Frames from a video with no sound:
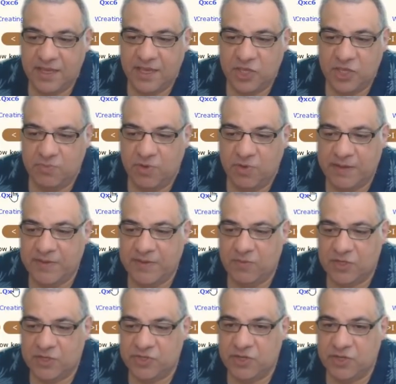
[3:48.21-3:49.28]
You might be
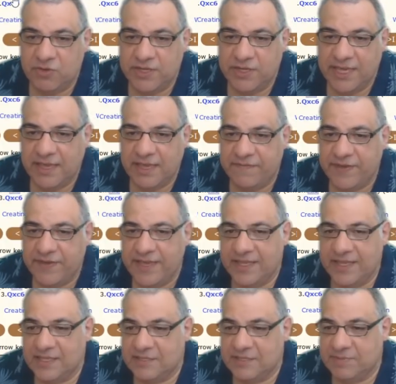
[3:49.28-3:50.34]
wondering on king f8
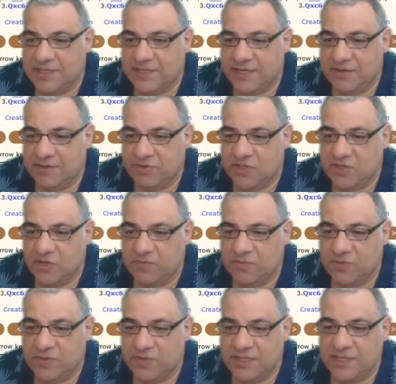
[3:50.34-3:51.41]
in this particular example,
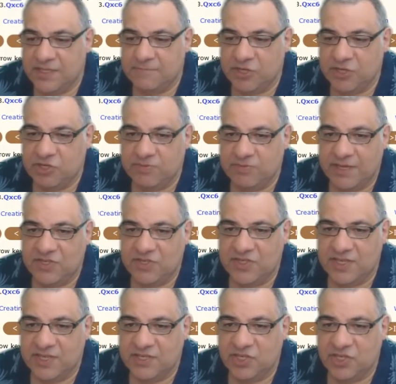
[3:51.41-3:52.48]
then there's bishop
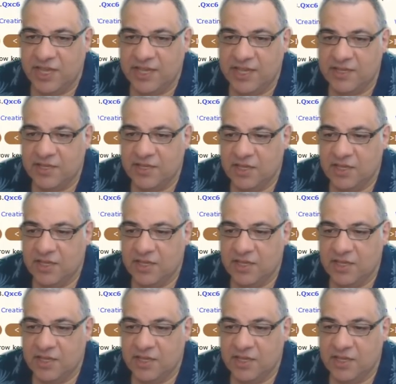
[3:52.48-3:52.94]
h6 check,